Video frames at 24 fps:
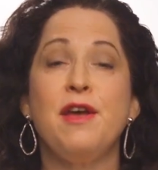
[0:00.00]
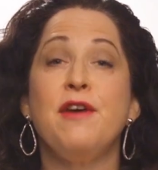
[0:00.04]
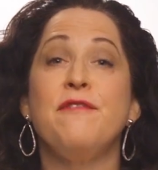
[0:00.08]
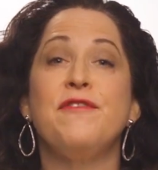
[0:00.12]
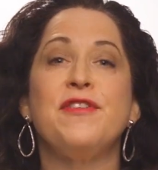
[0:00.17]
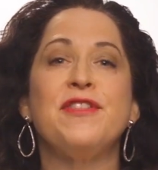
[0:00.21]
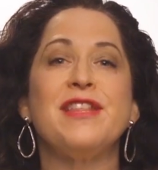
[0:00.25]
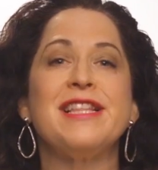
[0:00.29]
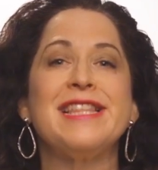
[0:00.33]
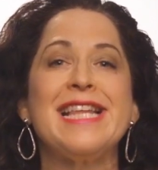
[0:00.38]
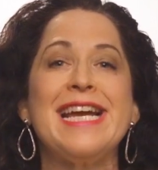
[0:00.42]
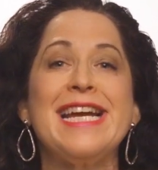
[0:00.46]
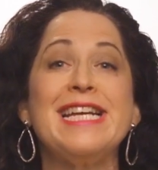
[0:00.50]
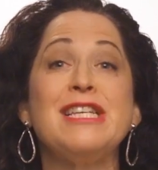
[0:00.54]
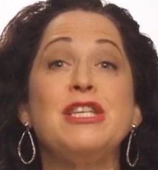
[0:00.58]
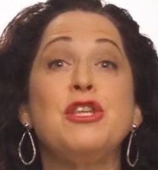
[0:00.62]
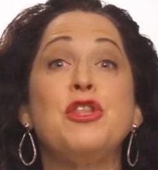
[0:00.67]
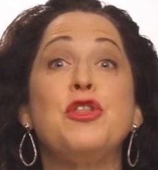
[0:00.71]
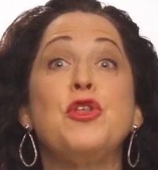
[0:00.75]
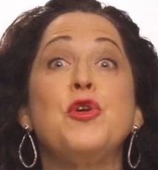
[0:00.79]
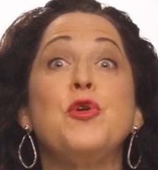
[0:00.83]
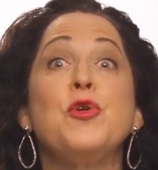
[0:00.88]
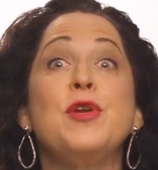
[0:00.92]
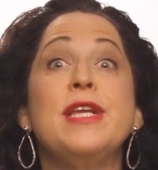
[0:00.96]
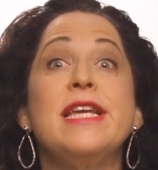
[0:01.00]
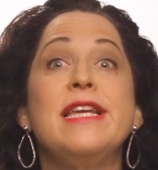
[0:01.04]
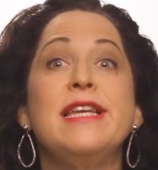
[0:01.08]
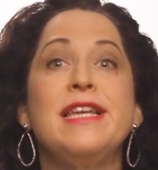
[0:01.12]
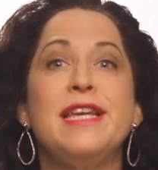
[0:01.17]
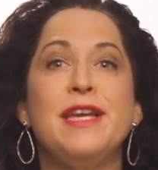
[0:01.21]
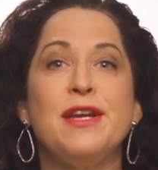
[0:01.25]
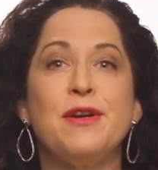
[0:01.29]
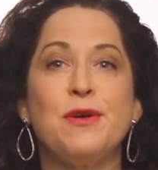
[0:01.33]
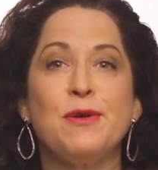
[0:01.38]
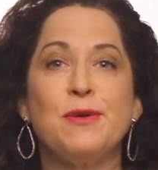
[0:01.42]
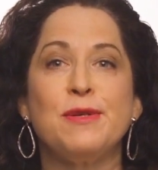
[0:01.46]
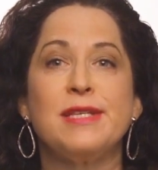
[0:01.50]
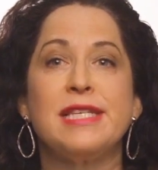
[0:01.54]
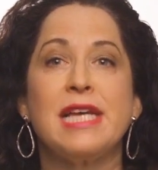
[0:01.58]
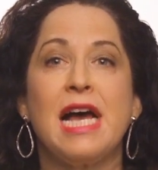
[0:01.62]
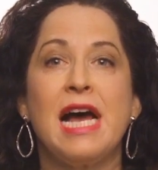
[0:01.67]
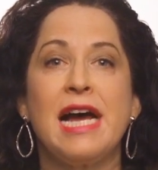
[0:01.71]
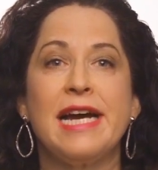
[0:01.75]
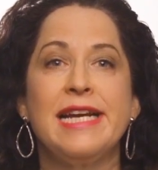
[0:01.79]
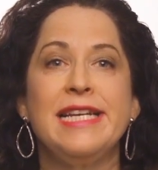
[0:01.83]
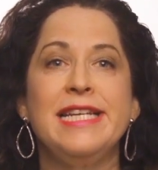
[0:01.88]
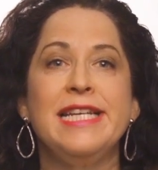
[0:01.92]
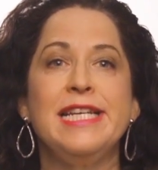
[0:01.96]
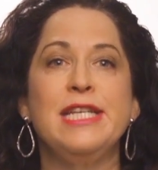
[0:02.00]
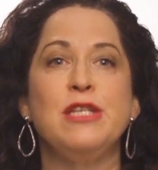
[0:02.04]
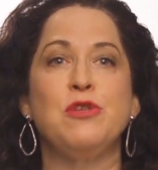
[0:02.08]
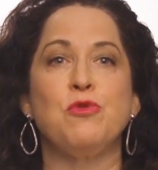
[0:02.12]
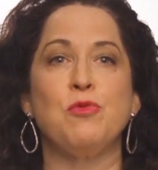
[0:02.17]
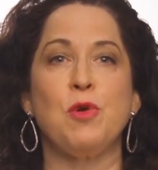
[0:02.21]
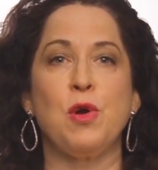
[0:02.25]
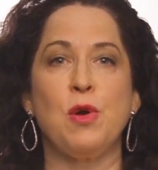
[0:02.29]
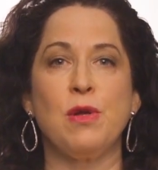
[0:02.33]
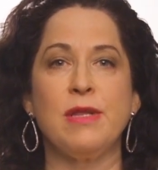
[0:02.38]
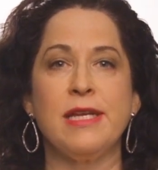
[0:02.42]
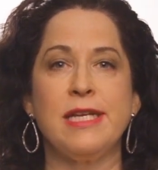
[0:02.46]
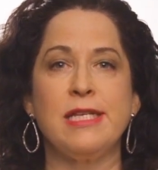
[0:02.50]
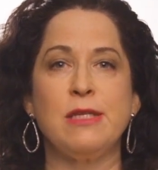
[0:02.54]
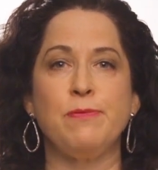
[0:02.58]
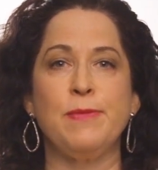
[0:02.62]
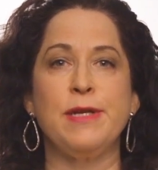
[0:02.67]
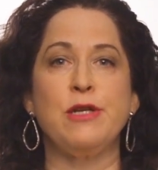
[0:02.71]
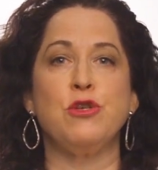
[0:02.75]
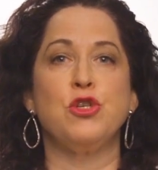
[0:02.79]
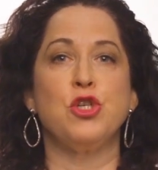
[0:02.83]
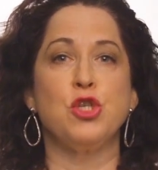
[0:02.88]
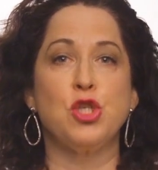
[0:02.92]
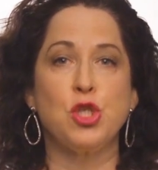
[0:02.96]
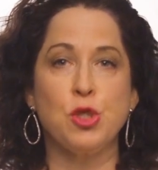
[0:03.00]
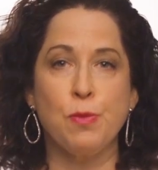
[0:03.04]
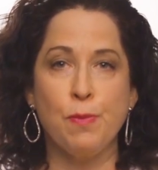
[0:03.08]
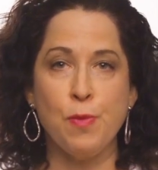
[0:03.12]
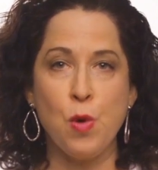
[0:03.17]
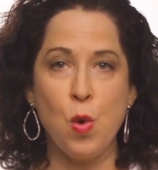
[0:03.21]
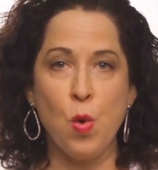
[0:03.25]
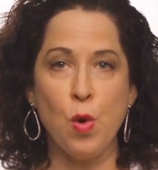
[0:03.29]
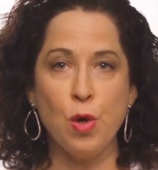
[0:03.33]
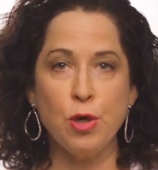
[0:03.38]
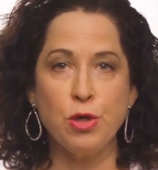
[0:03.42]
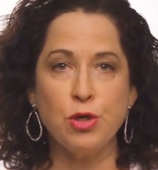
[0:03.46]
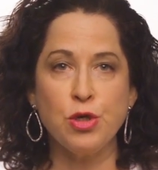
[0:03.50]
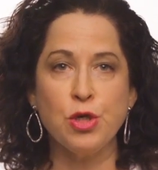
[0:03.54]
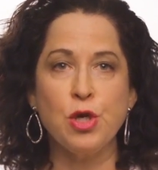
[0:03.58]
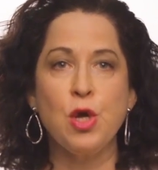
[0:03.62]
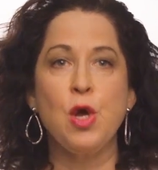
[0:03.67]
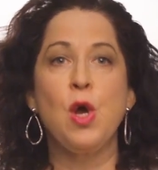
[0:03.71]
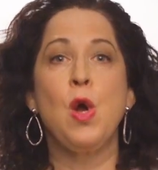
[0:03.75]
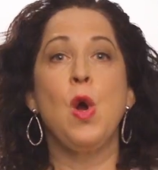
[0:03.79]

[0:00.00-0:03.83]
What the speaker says: For the last 30 years, IT's role has been to support